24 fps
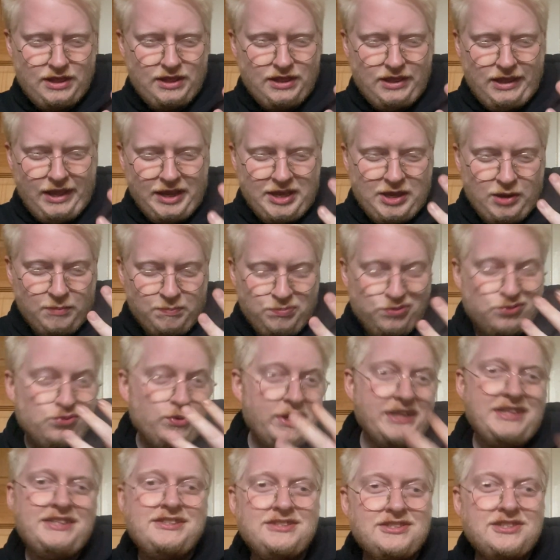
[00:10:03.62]
like a
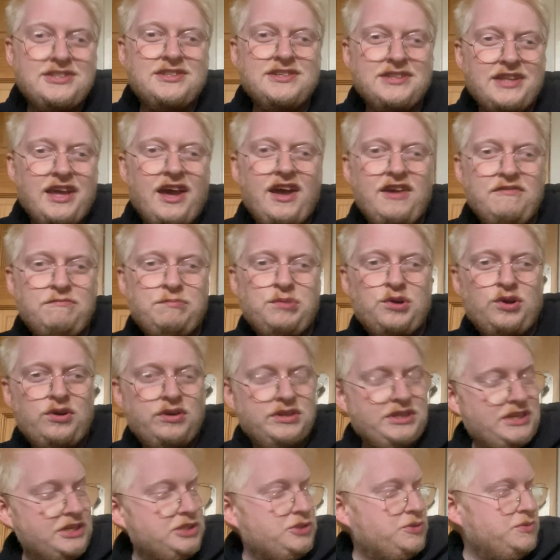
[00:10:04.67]
print that I've
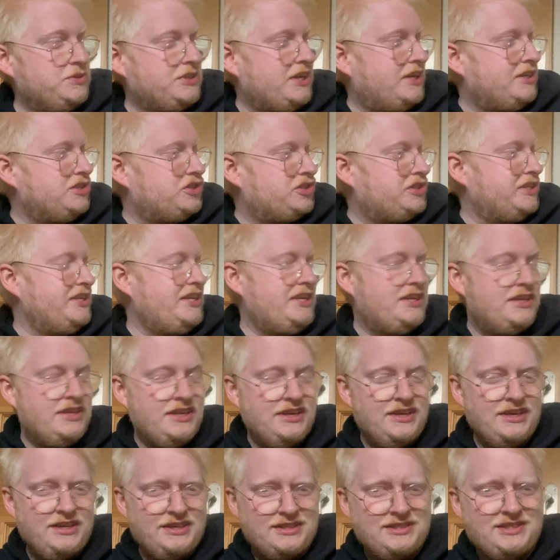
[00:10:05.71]
bought. This was actually
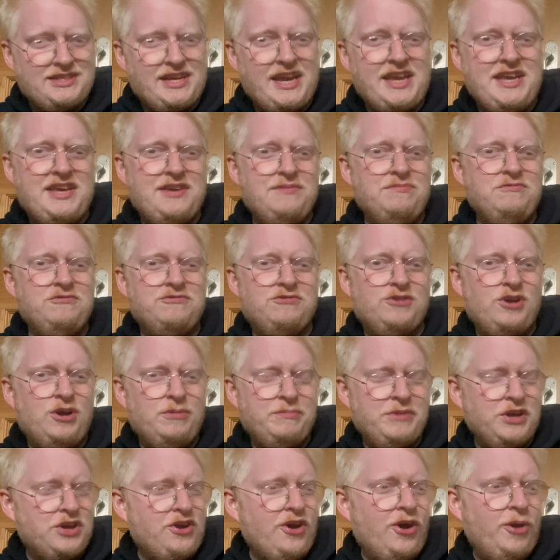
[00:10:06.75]
taken
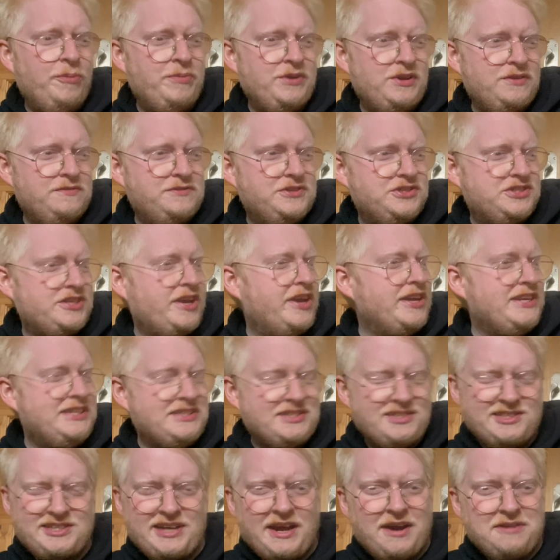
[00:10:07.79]
from a copy of Sight
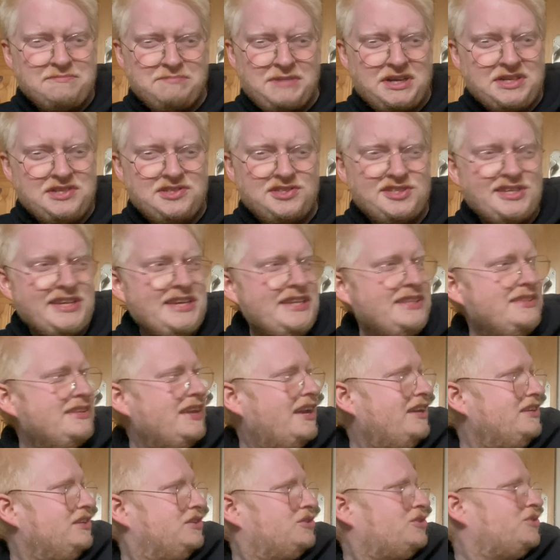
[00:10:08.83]
and Sound magazine,
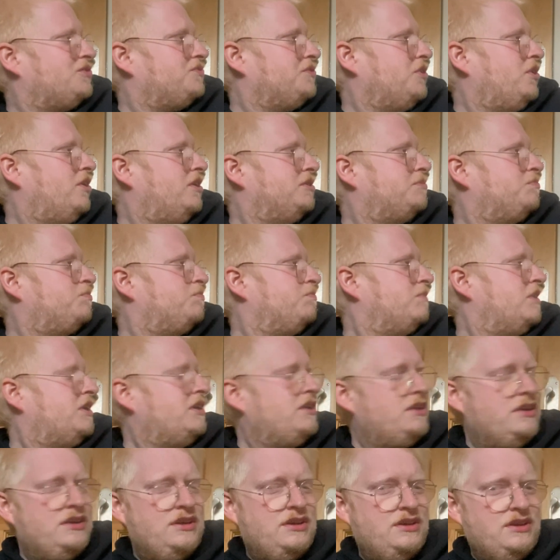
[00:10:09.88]
and I just thought
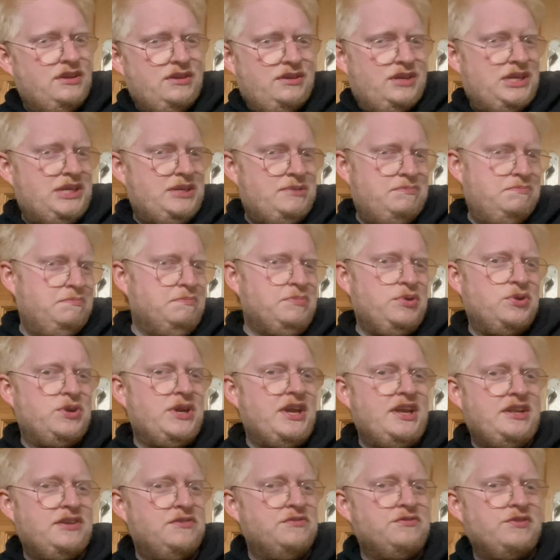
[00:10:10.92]
I'd put it
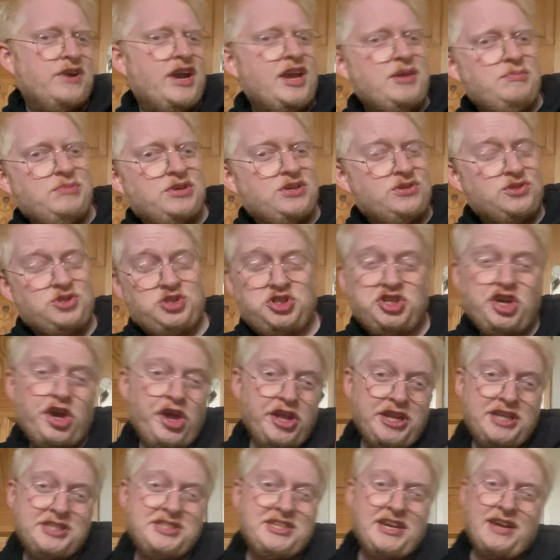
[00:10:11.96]
in a frame because
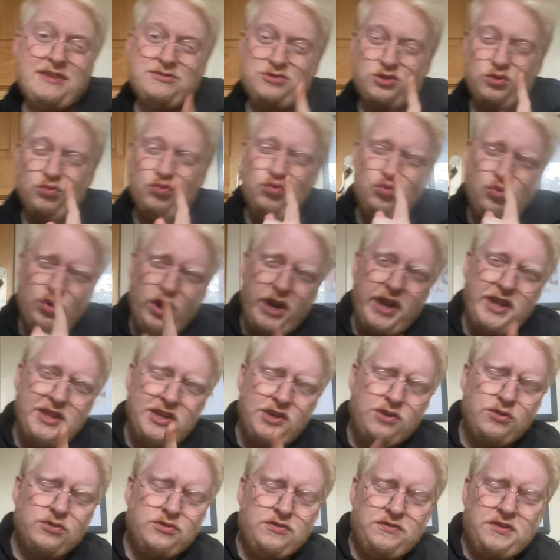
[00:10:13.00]
Chinatown's a really
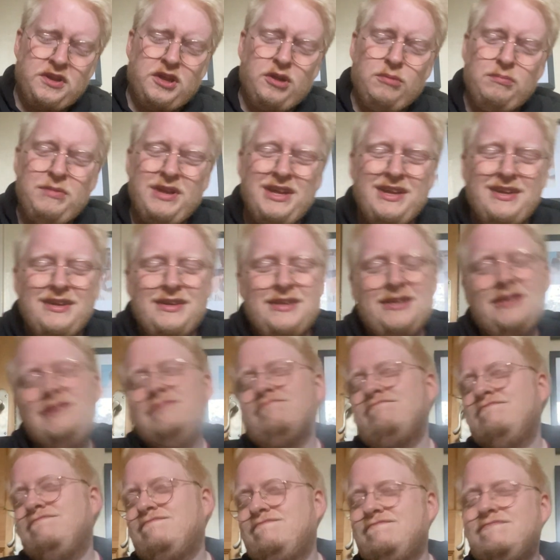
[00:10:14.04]
good film,
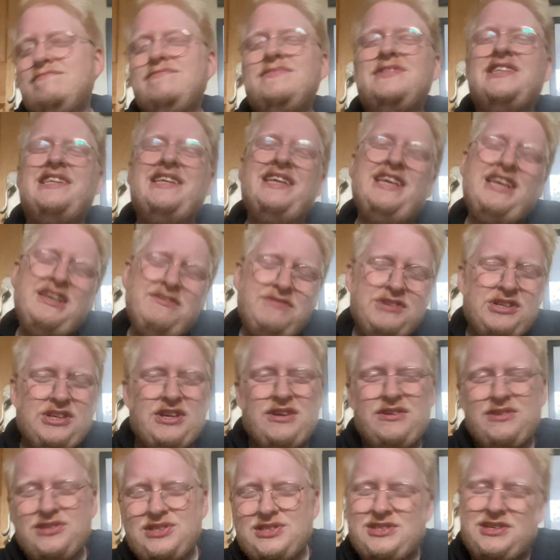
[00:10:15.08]
even
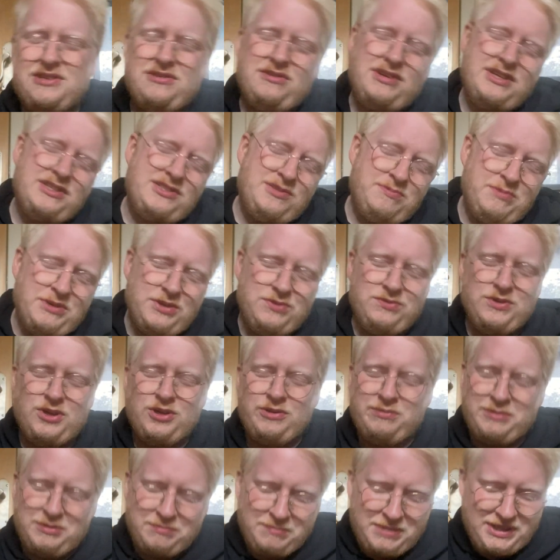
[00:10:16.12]
though it's directed by
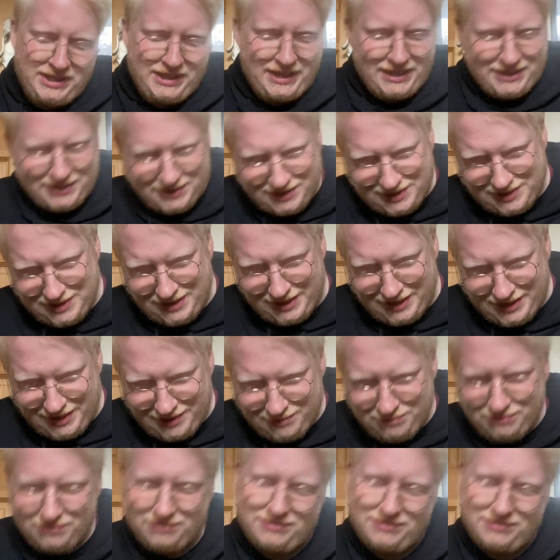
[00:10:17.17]
Roman Polanski.